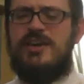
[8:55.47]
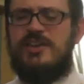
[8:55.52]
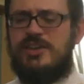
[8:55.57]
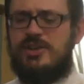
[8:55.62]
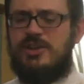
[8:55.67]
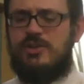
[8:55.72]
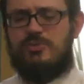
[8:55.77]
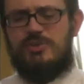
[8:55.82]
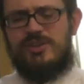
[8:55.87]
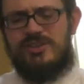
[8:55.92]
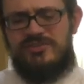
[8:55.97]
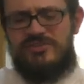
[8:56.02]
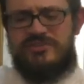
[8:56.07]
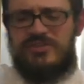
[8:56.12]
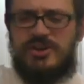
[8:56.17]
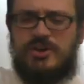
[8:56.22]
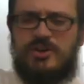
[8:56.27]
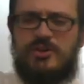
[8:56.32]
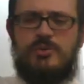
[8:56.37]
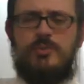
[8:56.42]
really
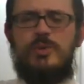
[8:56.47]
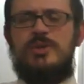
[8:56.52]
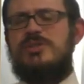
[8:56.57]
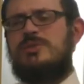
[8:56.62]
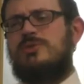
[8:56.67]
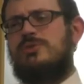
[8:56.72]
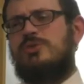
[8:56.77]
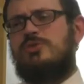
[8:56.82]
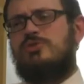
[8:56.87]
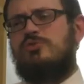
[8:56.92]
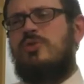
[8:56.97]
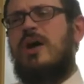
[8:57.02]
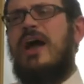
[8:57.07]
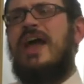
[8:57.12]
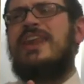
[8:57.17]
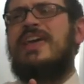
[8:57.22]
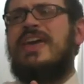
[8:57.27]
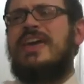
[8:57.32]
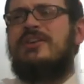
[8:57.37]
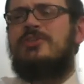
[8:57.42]
figure what's the
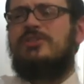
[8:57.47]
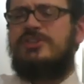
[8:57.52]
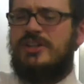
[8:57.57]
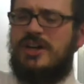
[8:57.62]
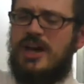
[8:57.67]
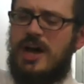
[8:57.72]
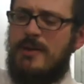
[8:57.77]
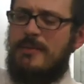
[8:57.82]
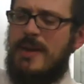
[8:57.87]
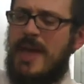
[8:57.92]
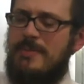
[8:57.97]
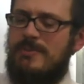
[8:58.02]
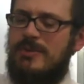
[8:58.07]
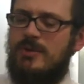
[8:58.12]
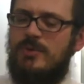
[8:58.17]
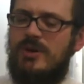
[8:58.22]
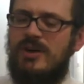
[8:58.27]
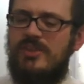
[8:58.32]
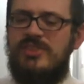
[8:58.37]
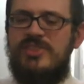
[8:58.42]
right angle to come at me
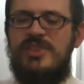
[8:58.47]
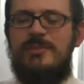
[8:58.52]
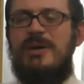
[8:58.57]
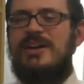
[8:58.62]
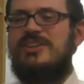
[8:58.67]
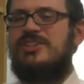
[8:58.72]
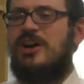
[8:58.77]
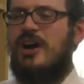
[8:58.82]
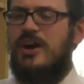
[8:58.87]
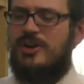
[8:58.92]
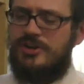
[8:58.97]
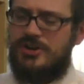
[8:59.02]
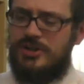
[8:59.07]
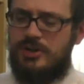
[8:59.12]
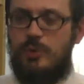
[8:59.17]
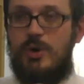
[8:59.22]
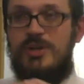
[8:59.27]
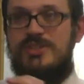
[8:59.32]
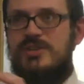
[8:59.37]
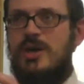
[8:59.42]
with. And then my daughter,
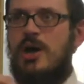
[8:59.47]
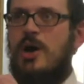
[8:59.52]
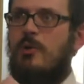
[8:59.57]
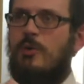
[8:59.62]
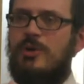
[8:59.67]
once